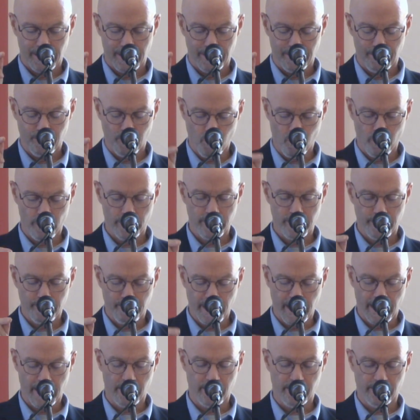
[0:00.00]
more than
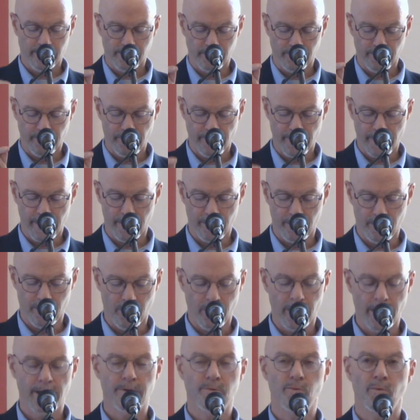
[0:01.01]
powerful
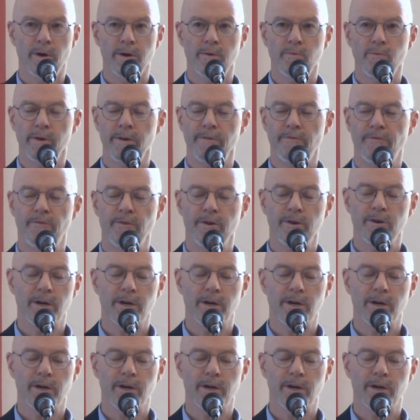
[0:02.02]
Pharaoh. And when we fear